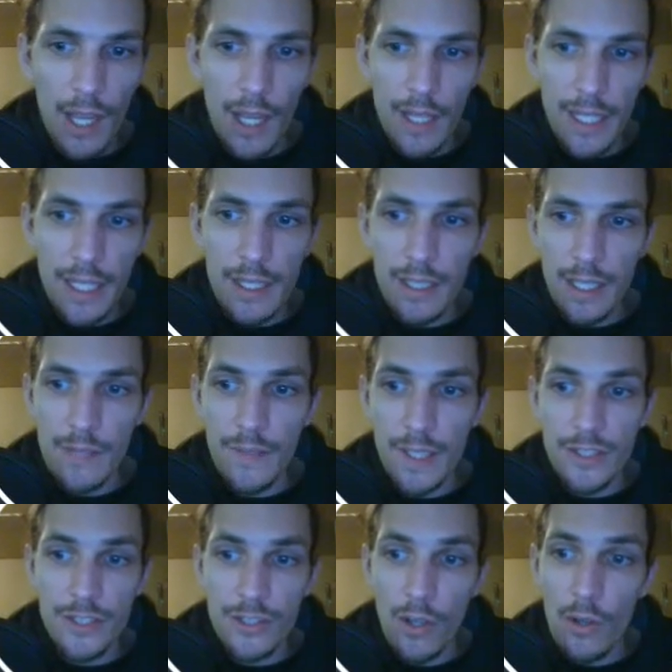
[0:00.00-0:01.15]
He thinks
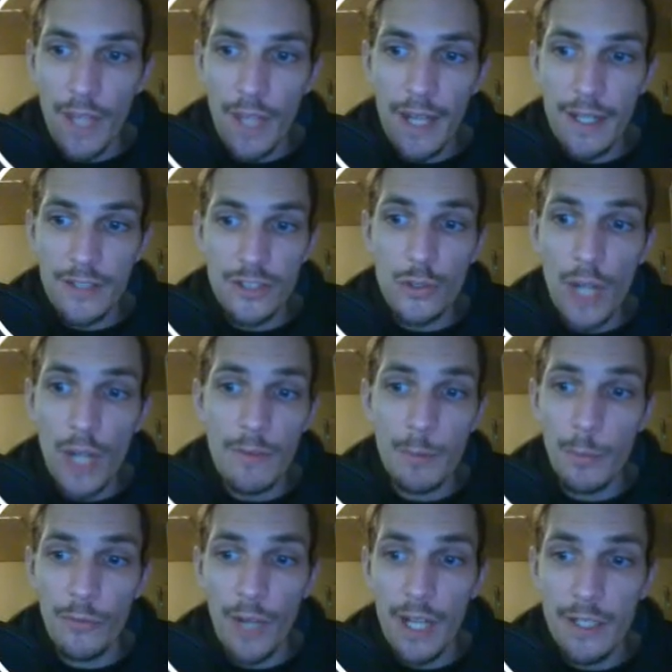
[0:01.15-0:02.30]
he's all that as a traffic
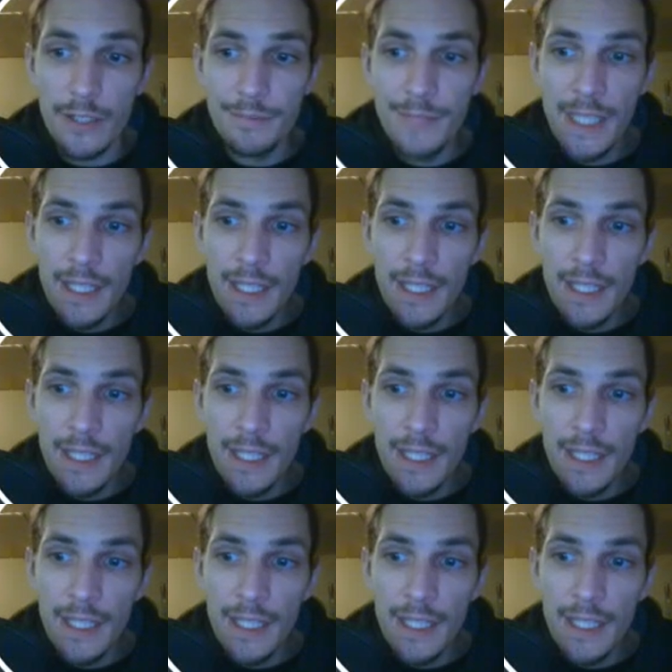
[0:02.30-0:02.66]
provider.